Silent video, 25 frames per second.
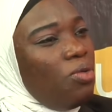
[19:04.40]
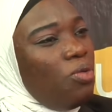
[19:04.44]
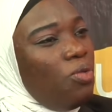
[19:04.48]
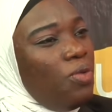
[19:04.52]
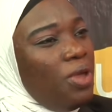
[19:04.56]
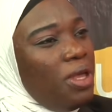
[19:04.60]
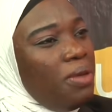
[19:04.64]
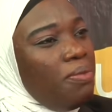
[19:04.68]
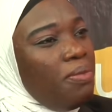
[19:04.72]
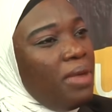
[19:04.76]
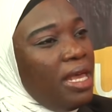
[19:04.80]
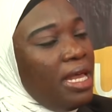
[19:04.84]

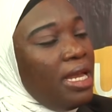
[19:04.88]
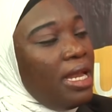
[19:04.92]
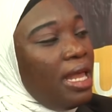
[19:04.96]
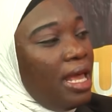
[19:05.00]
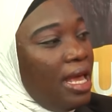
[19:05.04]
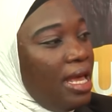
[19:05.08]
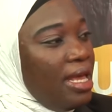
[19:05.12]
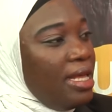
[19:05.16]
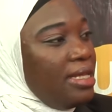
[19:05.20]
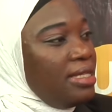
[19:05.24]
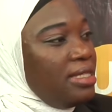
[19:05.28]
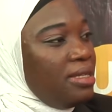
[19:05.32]
women
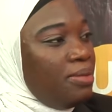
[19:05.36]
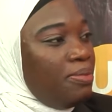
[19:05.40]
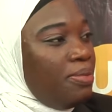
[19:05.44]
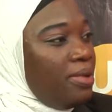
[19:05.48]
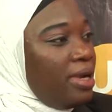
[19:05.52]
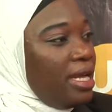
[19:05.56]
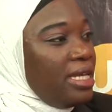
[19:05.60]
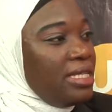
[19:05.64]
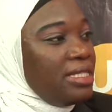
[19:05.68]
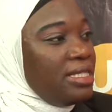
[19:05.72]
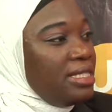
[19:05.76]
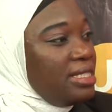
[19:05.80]
are
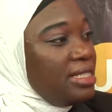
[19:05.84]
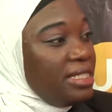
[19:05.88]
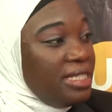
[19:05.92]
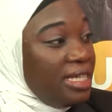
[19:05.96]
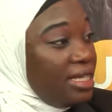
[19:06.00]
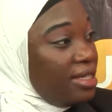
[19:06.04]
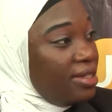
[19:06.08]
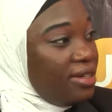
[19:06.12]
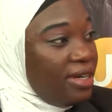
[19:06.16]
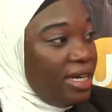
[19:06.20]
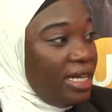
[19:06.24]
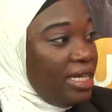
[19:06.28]
enterprising
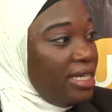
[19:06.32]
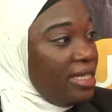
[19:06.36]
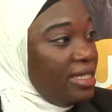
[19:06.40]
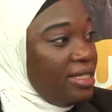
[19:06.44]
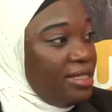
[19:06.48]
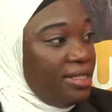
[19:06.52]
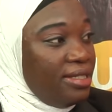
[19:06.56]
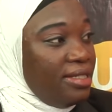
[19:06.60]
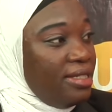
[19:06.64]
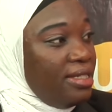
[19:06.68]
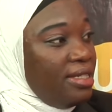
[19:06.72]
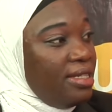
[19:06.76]
generally.
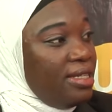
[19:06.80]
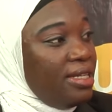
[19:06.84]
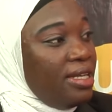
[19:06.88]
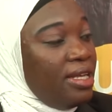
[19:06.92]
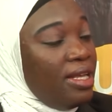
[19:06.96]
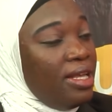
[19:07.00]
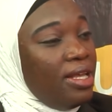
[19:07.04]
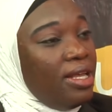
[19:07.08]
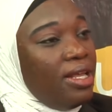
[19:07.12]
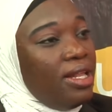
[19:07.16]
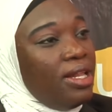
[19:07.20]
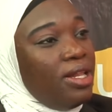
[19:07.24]
Generally.
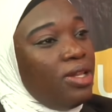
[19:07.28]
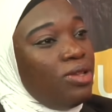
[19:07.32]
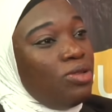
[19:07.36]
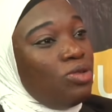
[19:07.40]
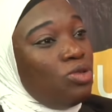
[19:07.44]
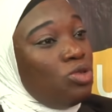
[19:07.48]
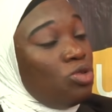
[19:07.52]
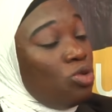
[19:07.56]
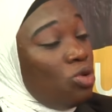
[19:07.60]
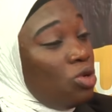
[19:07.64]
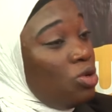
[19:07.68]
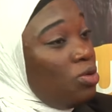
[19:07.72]
Mm.
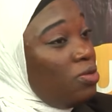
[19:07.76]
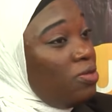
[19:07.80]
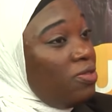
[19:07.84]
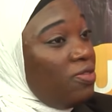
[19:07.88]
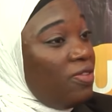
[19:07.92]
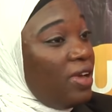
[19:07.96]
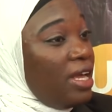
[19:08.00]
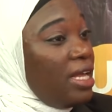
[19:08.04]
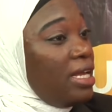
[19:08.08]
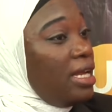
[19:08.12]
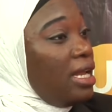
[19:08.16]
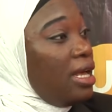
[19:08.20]
So you
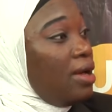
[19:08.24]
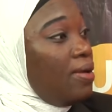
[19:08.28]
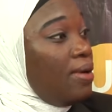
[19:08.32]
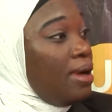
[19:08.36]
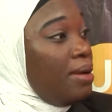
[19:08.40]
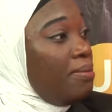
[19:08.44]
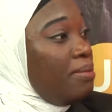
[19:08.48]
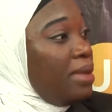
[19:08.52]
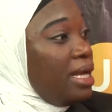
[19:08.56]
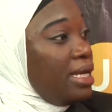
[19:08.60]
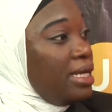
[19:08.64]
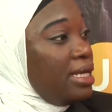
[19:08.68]
find
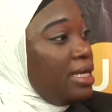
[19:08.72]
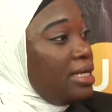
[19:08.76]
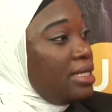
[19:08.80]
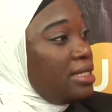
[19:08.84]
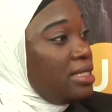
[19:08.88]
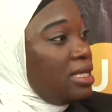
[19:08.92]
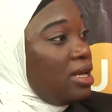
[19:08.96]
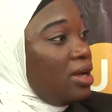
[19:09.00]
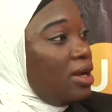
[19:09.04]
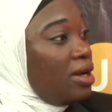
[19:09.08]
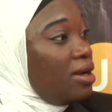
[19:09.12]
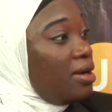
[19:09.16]
our
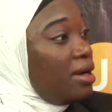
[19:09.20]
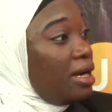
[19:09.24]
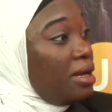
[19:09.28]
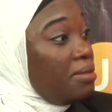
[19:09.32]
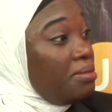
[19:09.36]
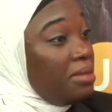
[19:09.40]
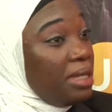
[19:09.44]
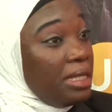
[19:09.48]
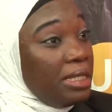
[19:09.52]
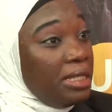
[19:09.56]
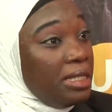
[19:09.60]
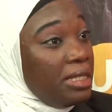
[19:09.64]
mothers, our
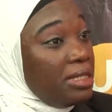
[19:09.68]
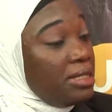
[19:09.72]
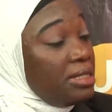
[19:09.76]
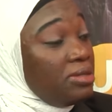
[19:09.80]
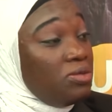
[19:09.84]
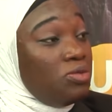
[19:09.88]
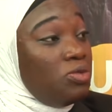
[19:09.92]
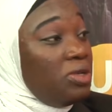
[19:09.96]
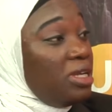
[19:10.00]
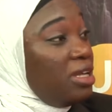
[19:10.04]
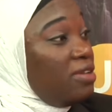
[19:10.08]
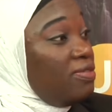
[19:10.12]

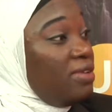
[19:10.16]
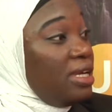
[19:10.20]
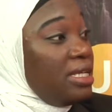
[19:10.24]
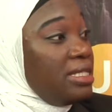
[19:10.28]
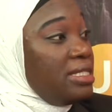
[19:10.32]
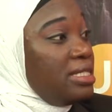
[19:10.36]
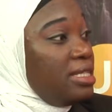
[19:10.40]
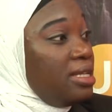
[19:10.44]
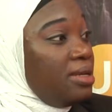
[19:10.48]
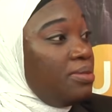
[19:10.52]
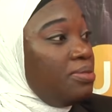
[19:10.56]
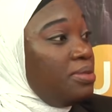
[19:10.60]
grandmothers who never
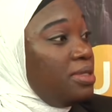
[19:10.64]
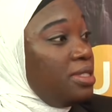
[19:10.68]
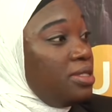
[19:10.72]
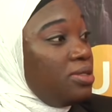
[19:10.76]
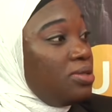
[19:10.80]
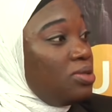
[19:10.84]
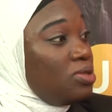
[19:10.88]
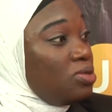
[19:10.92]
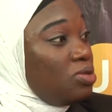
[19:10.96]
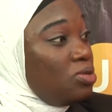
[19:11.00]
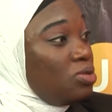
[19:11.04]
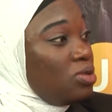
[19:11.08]
stepped
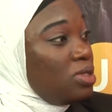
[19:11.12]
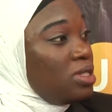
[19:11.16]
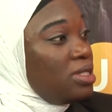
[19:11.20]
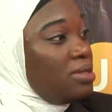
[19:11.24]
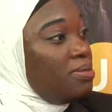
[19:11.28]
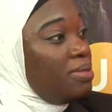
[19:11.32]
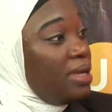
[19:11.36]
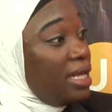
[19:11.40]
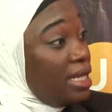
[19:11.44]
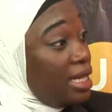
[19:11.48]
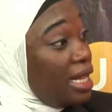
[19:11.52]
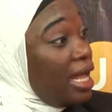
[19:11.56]
in schools,
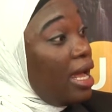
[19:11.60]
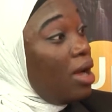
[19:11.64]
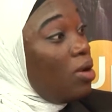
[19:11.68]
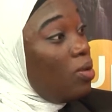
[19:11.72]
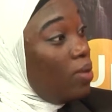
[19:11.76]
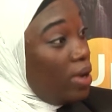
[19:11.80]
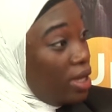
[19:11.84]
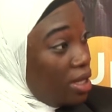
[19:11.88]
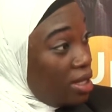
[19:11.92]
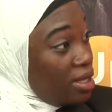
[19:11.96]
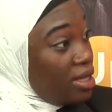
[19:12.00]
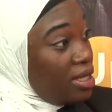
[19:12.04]
but are
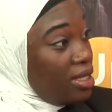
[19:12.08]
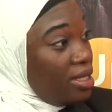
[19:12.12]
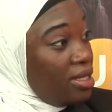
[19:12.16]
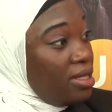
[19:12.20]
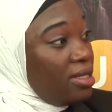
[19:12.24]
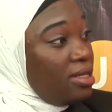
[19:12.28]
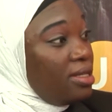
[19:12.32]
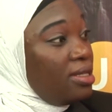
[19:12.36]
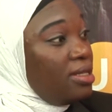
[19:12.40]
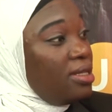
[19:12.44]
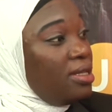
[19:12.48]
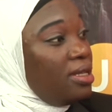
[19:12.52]
wealthy.
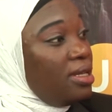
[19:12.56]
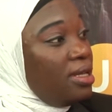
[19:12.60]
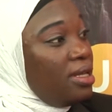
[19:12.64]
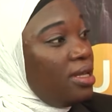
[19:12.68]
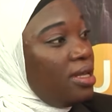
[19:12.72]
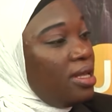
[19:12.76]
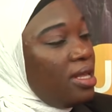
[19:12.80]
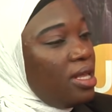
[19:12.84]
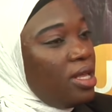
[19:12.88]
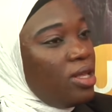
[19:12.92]
Yeah.